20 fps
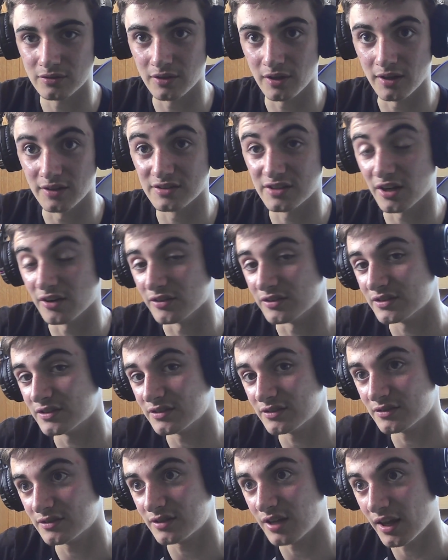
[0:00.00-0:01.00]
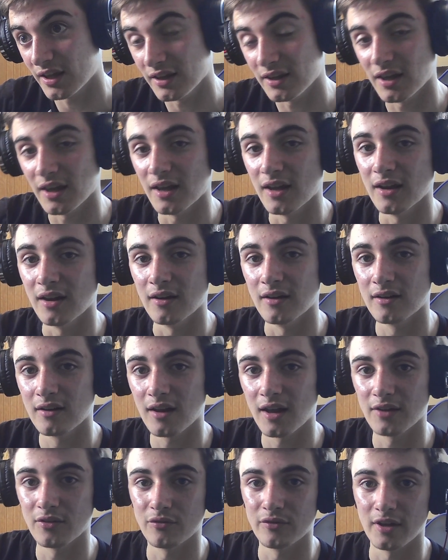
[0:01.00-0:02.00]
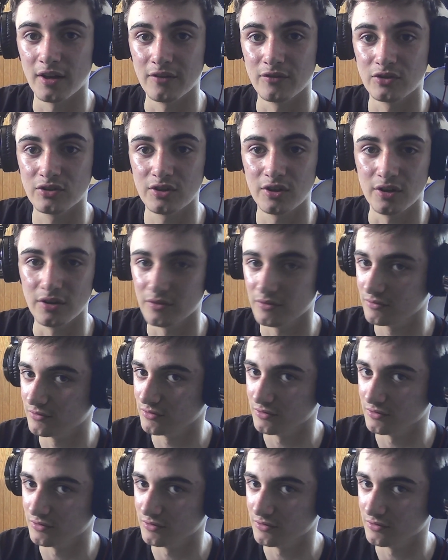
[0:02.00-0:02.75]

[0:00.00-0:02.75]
instead of taking life at the end of a turn,